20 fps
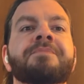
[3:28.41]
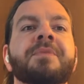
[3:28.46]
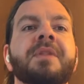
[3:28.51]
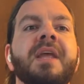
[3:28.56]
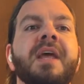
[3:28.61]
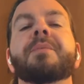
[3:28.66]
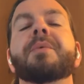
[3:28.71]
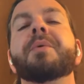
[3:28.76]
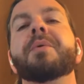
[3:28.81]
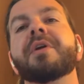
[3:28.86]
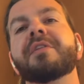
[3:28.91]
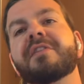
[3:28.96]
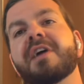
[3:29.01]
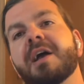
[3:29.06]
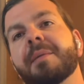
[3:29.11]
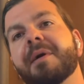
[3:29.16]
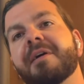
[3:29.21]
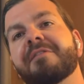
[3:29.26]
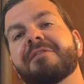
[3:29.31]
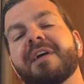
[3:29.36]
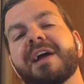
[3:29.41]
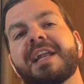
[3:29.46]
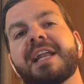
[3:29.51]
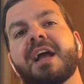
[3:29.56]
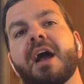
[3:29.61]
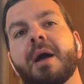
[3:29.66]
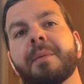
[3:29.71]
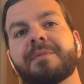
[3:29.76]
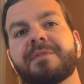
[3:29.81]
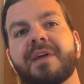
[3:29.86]
Then we want to talk about finding
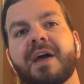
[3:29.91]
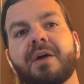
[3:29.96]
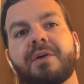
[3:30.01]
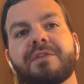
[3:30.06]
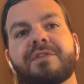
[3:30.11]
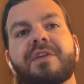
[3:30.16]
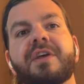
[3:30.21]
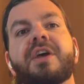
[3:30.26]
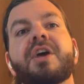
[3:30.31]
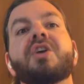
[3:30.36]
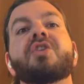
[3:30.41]
upsells